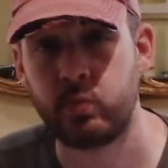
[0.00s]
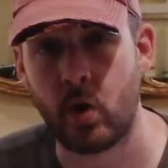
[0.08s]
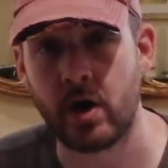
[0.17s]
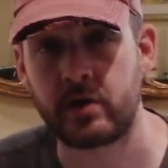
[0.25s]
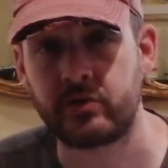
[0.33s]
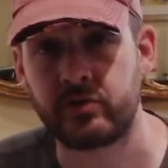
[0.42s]

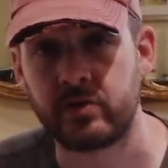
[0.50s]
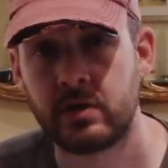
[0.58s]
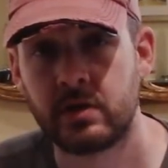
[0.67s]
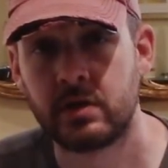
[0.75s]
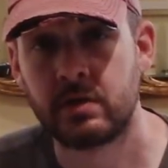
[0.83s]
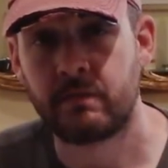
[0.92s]
works
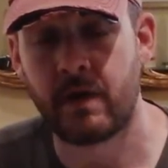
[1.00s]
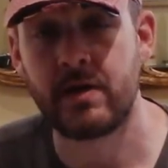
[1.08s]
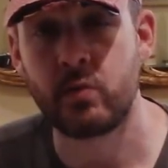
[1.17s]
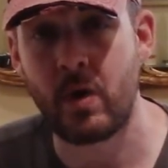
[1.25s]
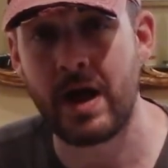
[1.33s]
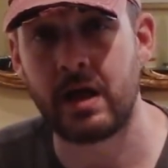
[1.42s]

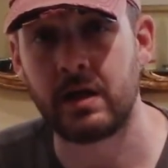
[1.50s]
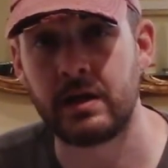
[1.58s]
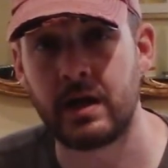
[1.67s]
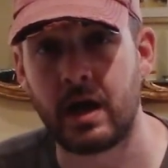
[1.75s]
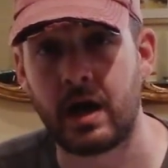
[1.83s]
very well